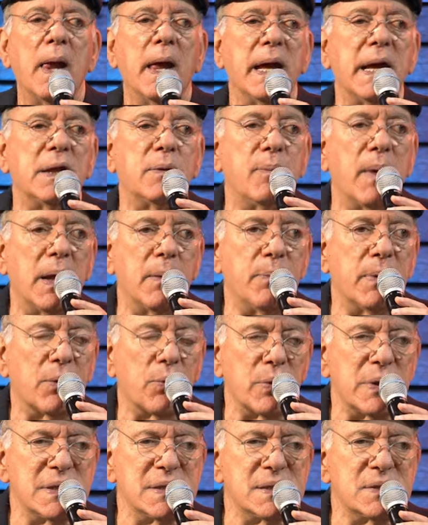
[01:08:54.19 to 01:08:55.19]
It may be
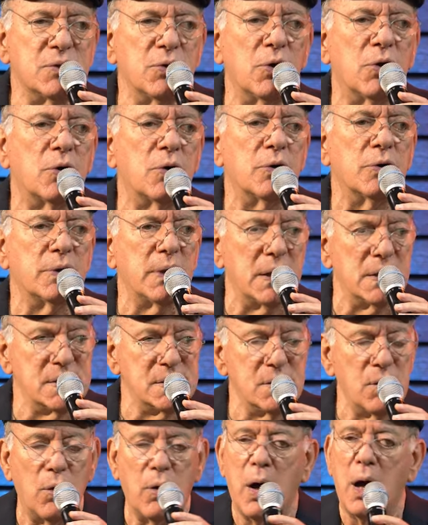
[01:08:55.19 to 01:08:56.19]
restored and
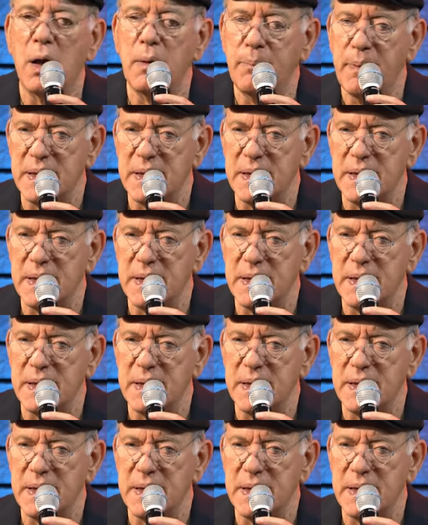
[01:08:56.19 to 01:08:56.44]
so on.